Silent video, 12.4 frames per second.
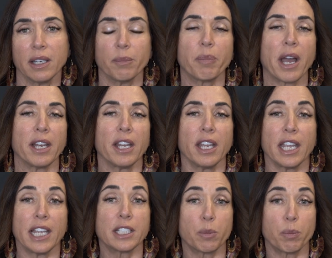but
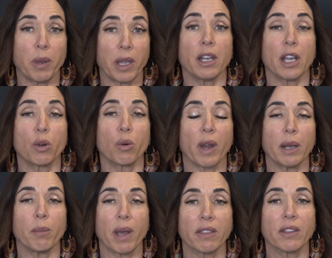it's been a
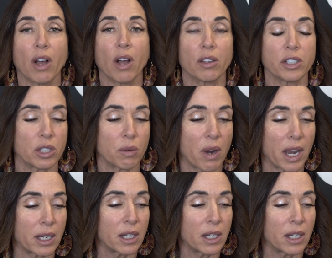great methodology, right?